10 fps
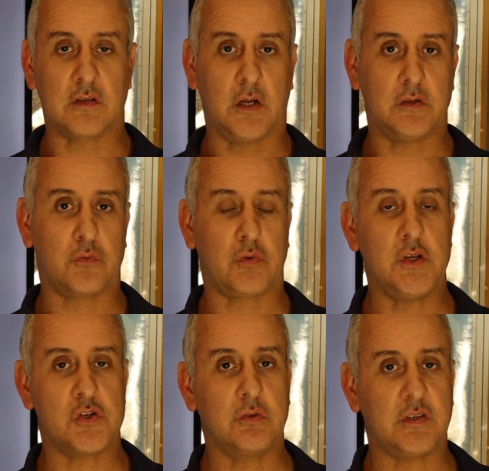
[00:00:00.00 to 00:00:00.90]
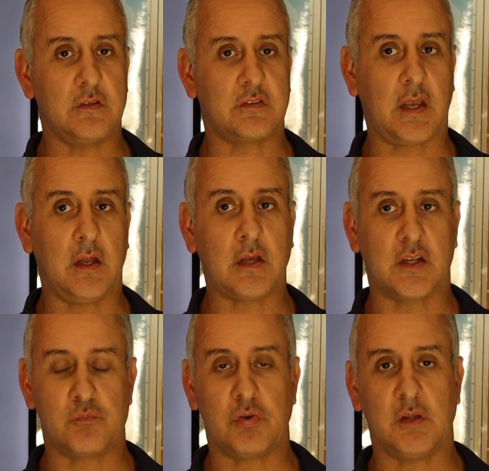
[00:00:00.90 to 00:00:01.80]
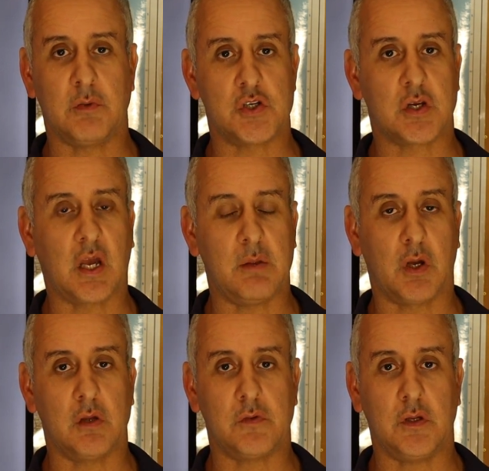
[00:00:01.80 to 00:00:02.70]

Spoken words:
like differentials in sand, that's pretty much game over.